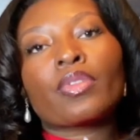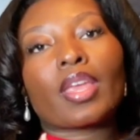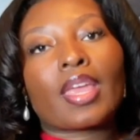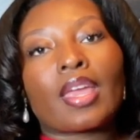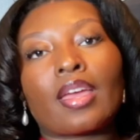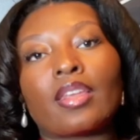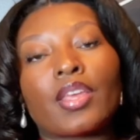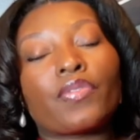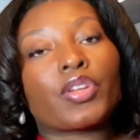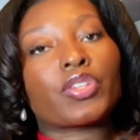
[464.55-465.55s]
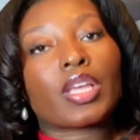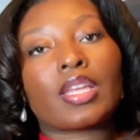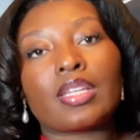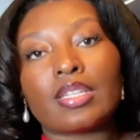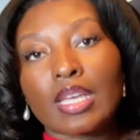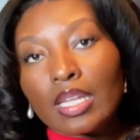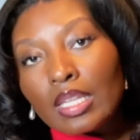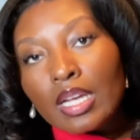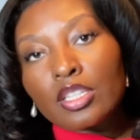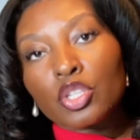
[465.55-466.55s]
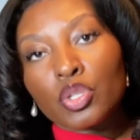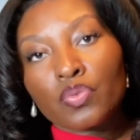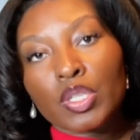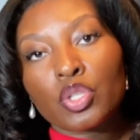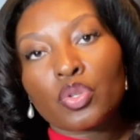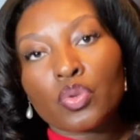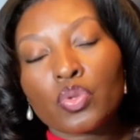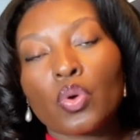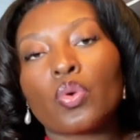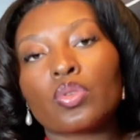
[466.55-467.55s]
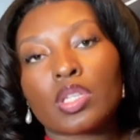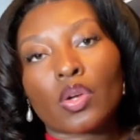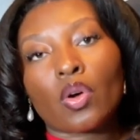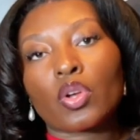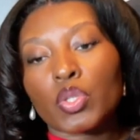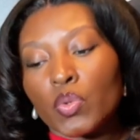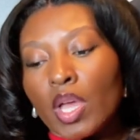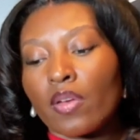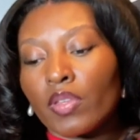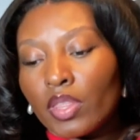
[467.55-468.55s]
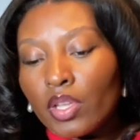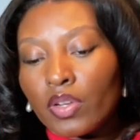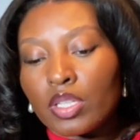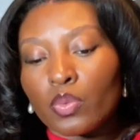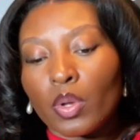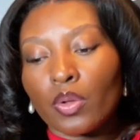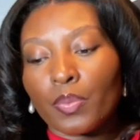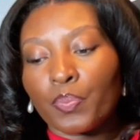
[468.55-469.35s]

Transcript: and if there's any deadlines to reach those goals, they'll also have it there as well.